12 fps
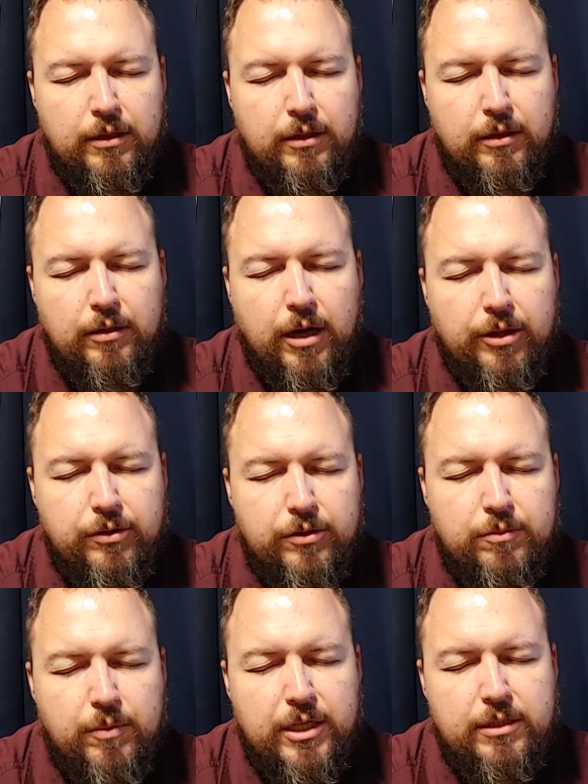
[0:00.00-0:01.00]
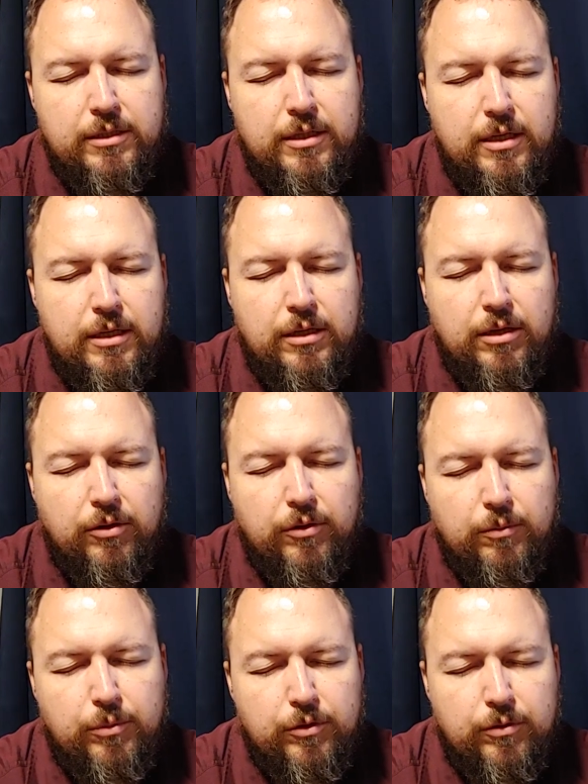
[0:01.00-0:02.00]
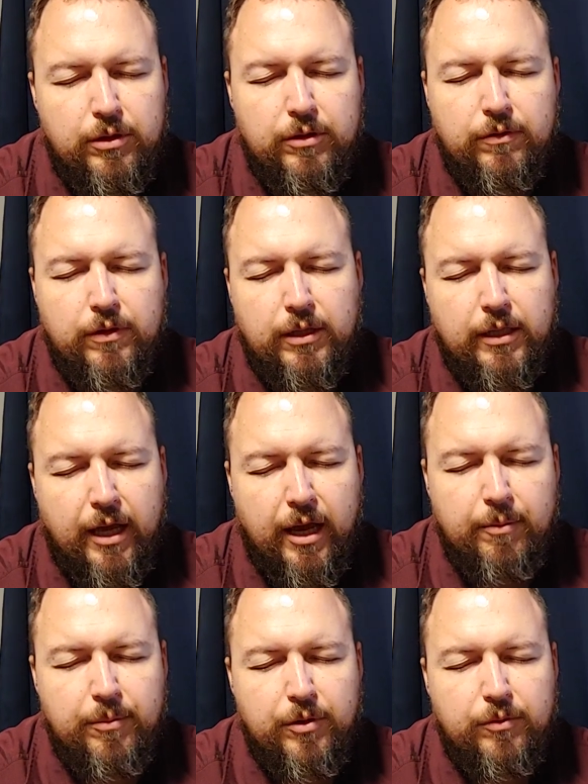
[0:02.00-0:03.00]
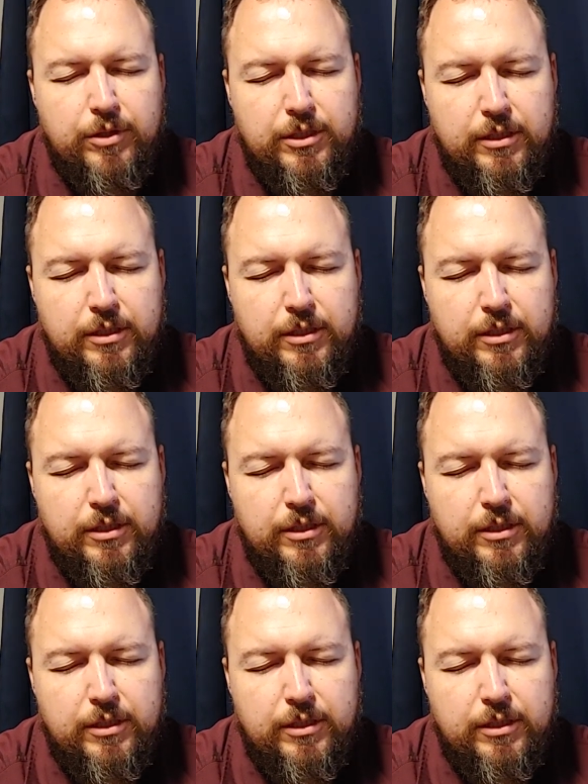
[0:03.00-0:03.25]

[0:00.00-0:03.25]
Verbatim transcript: that others may see and know the beauty of the Lamb that was